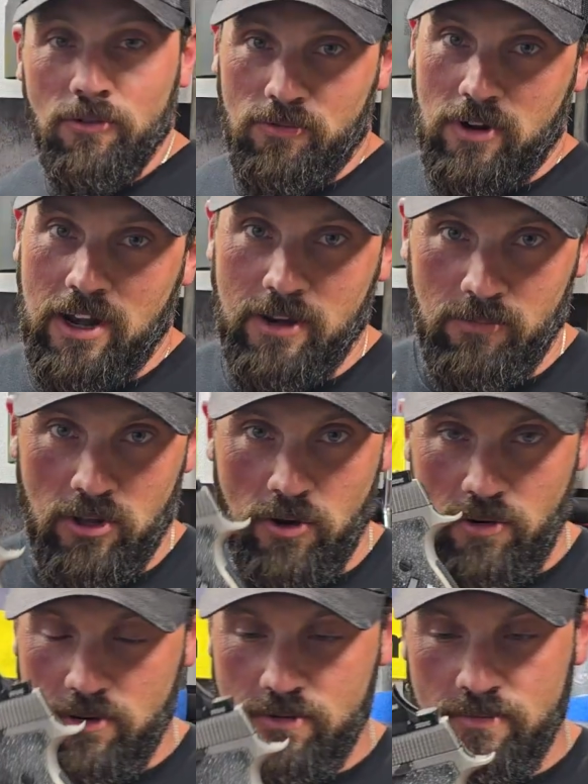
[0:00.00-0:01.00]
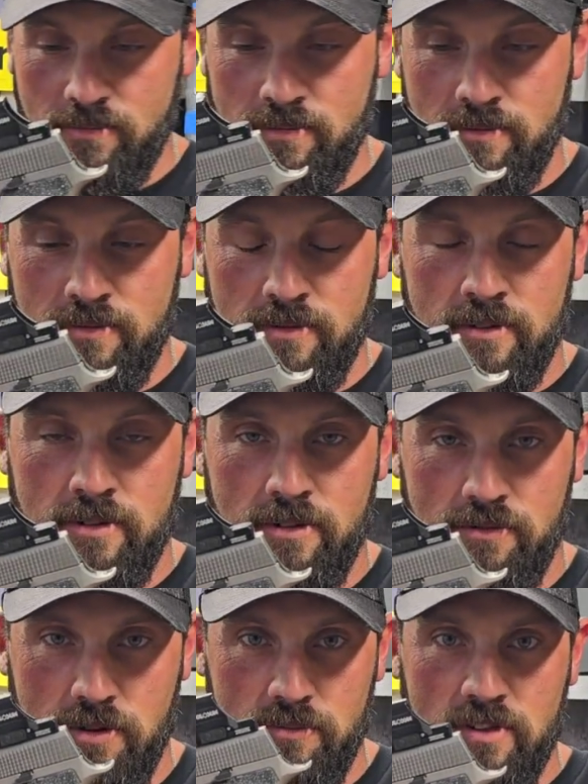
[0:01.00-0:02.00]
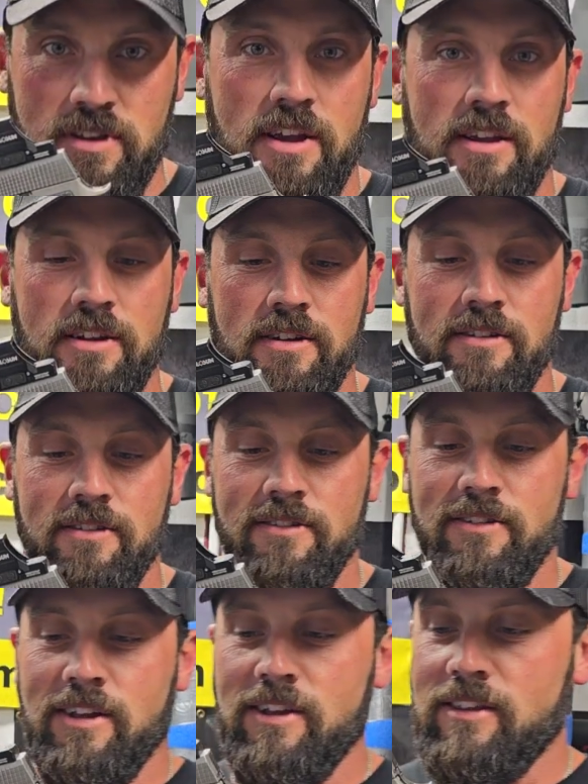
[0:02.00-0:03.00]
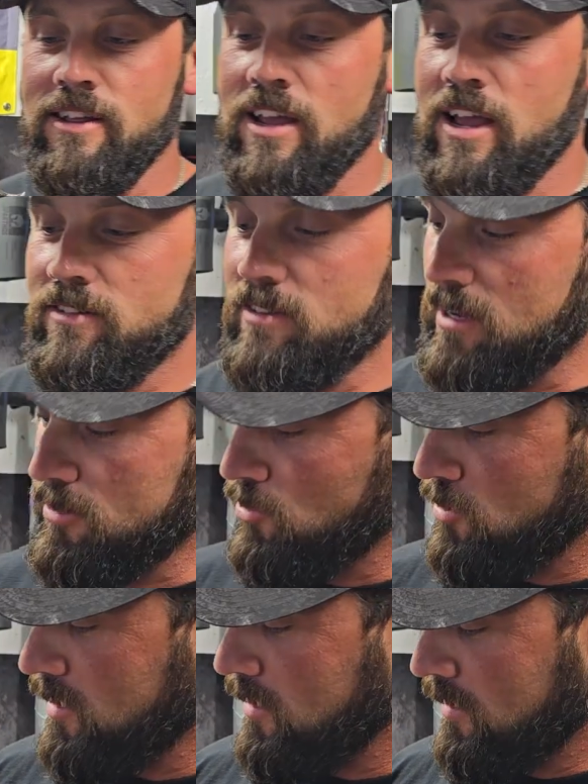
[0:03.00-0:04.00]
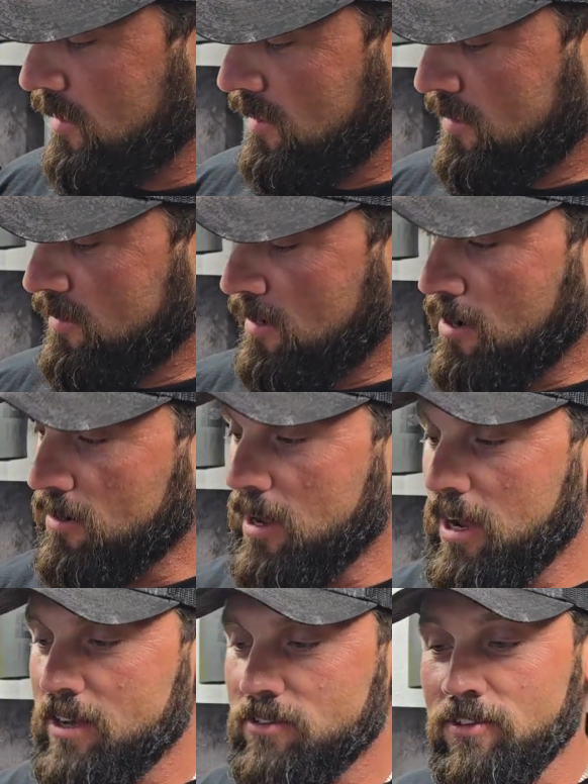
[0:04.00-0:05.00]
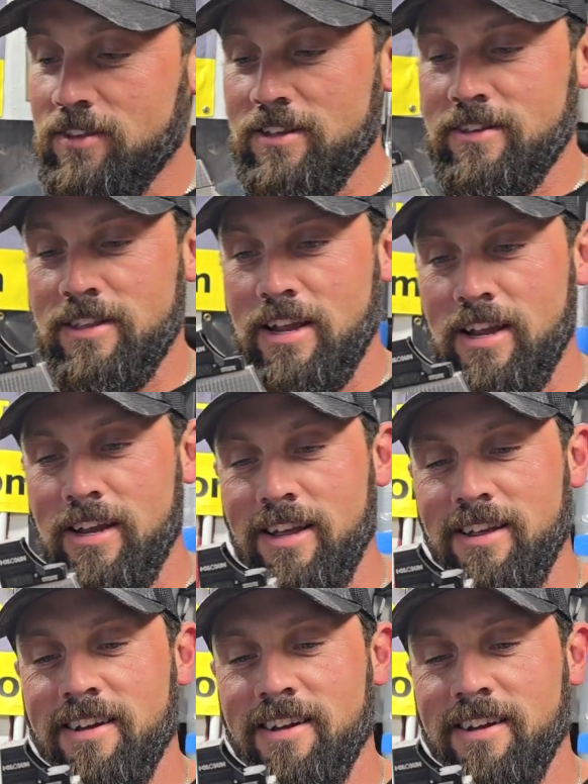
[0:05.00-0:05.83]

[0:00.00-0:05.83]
frame lower from SIG, the SXG. Okay, so this thing,